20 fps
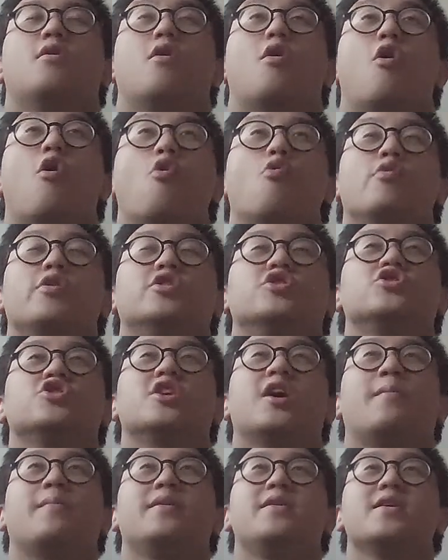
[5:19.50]
holy shit,
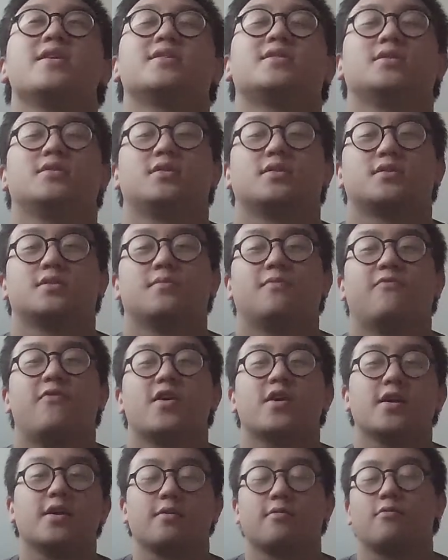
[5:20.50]
I'm addicted to some
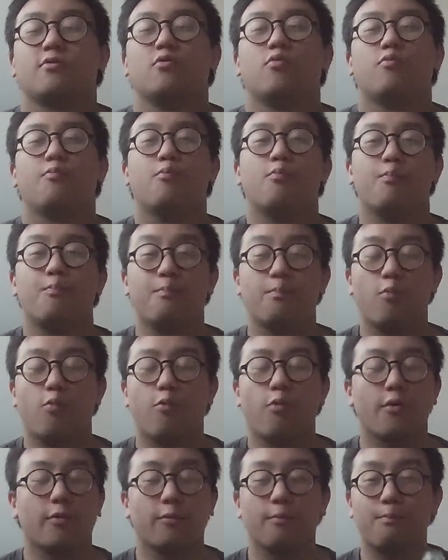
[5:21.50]
fucking
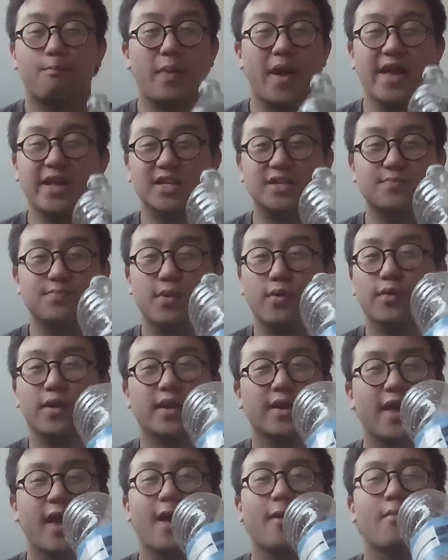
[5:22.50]
base
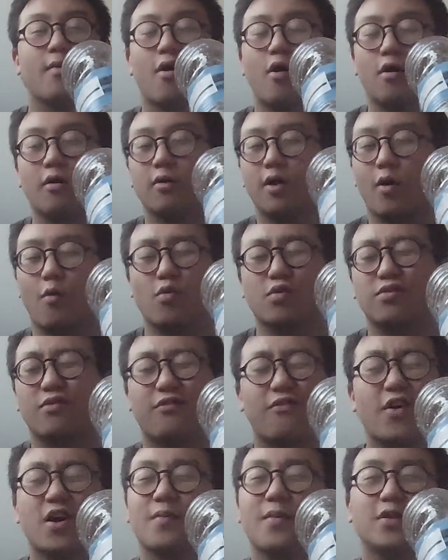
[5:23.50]
building game. Like, what the
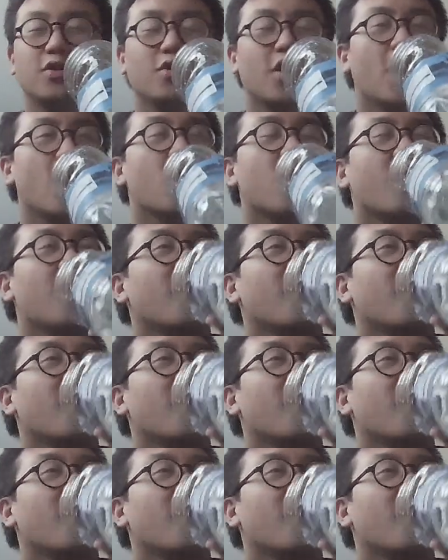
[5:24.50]
fuck am I doing?